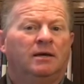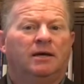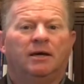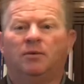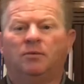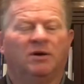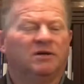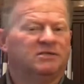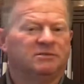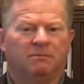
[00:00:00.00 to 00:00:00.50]

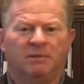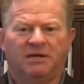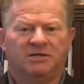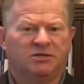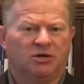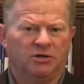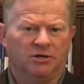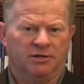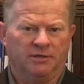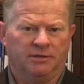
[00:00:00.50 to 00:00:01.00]
it wasn't my
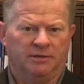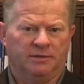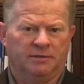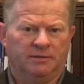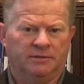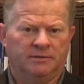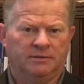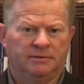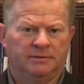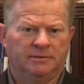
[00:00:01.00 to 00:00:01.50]
turn.
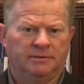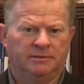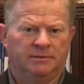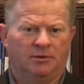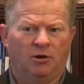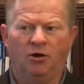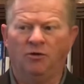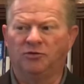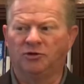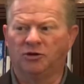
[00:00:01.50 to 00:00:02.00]

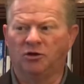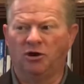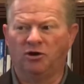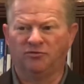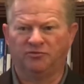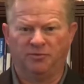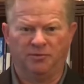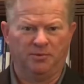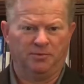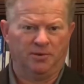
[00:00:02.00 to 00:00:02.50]
All the
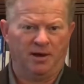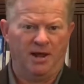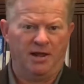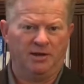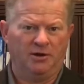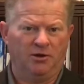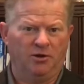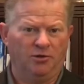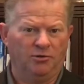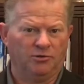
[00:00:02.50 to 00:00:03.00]
cars from the
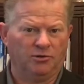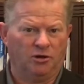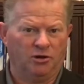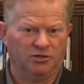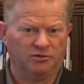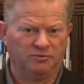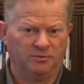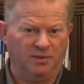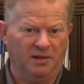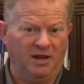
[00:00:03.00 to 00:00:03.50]
right and all the
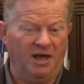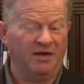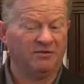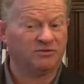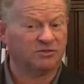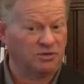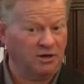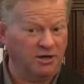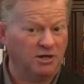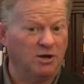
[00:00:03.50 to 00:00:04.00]
cars from the
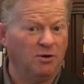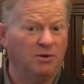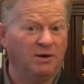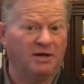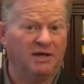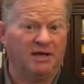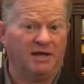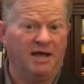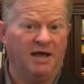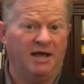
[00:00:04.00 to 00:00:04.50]
left started
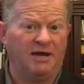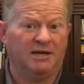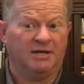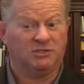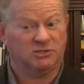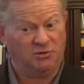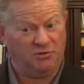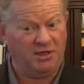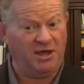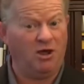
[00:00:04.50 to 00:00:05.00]
going again
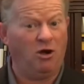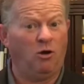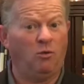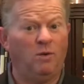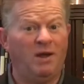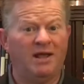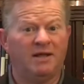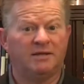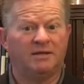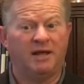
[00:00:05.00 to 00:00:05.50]
until they all
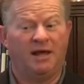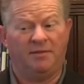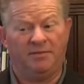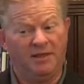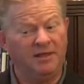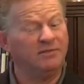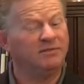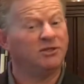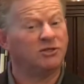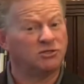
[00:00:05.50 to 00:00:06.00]
went.
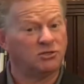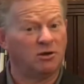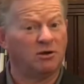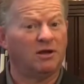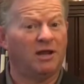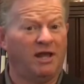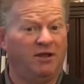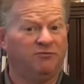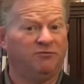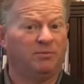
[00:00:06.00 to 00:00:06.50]
And then the
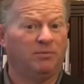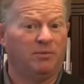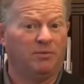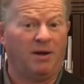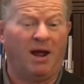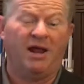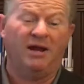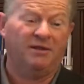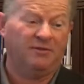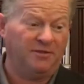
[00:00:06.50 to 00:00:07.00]
turn lane from the
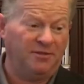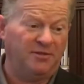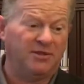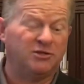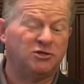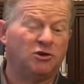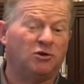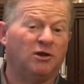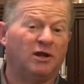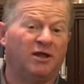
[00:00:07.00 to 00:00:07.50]
right, and then
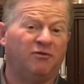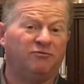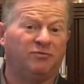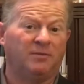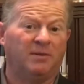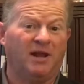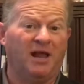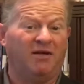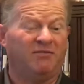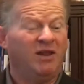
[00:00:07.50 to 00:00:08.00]
the turn lane
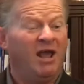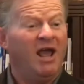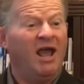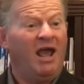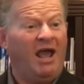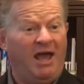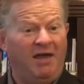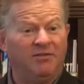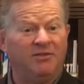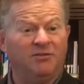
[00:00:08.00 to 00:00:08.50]
from the left,
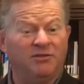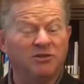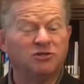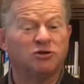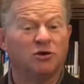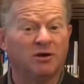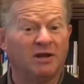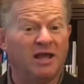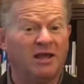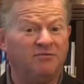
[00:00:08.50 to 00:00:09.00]
and then the
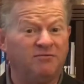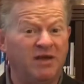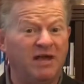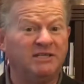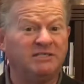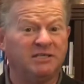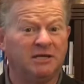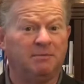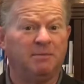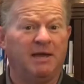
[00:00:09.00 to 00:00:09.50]
turn lane
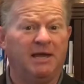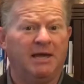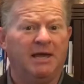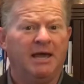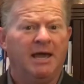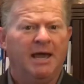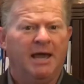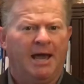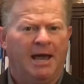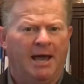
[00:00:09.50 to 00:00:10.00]
facing
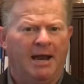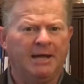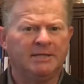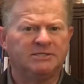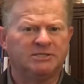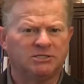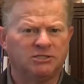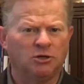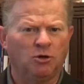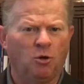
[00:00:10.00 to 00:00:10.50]
me, and
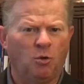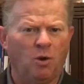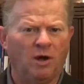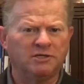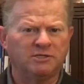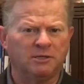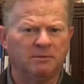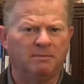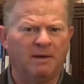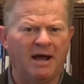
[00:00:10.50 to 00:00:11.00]
it still
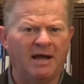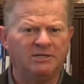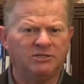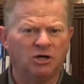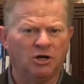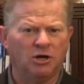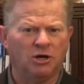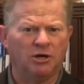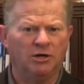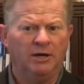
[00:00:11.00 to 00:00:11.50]
wasn't my
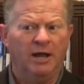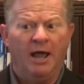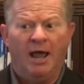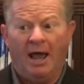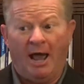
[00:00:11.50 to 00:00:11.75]
turn.